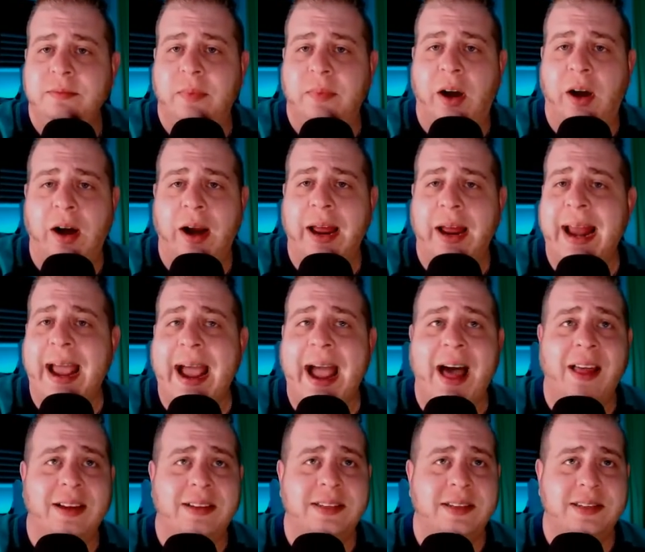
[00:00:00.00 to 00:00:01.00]
All right,
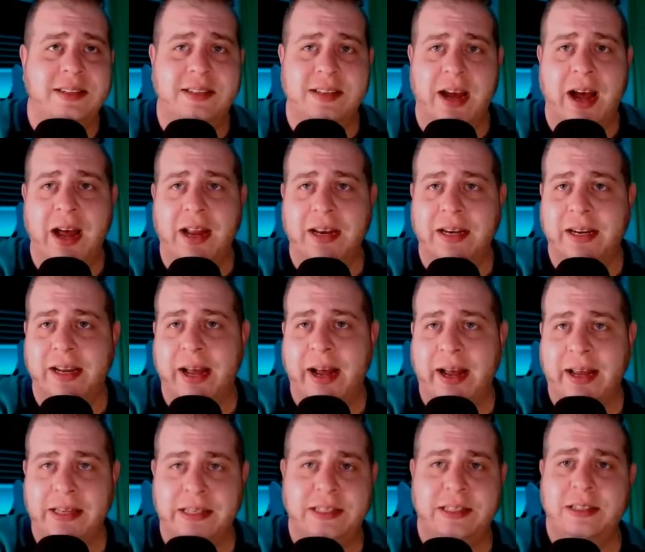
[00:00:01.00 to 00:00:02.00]
Alex is done, you
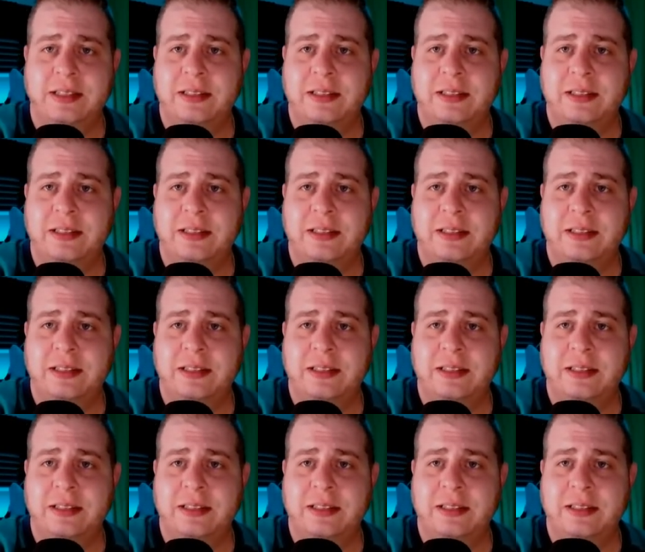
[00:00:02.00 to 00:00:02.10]
guys.